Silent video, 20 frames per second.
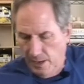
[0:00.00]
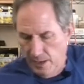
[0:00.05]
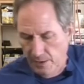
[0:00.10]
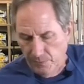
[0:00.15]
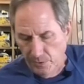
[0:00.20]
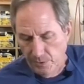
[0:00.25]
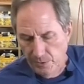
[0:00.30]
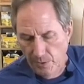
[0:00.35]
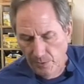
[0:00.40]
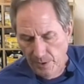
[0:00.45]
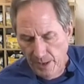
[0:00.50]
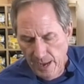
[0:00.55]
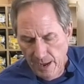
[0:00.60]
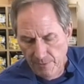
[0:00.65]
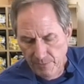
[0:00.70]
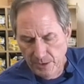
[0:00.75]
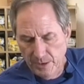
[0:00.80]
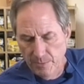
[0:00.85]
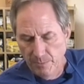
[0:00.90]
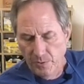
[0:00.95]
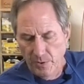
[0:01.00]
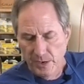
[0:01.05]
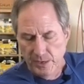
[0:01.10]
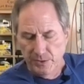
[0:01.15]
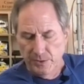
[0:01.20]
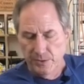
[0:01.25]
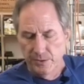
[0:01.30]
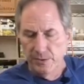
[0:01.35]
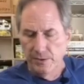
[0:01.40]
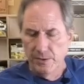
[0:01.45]
If you don't have a
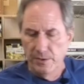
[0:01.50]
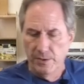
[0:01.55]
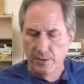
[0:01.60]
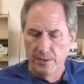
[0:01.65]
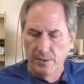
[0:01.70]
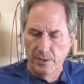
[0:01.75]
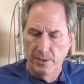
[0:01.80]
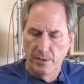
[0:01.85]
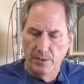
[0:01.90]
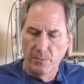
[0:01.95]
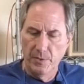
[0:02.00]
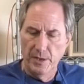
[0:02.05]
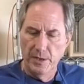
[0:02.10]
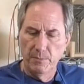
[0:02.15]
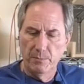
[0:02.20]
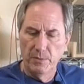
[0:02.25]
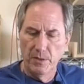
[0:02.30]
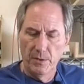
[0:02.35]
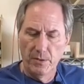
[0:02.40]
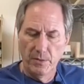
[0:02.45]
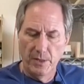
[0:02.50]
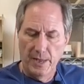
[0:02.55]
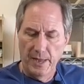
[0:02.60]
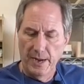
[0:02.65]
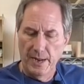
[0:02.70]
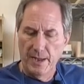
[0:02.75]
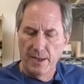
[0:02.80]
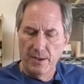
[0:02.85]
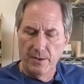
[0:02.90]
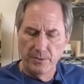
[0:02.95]
compressor and a way to blow that
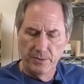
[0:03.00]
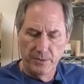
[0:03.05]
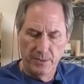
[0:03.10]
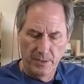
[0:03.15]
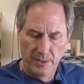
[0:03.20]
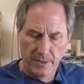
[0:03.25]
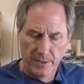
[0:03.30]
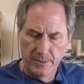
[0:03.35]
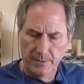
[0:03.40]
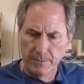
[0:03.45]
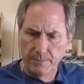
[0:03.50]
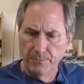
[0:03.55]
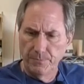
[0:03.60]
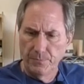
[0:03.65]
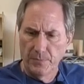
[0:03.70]
out, uh,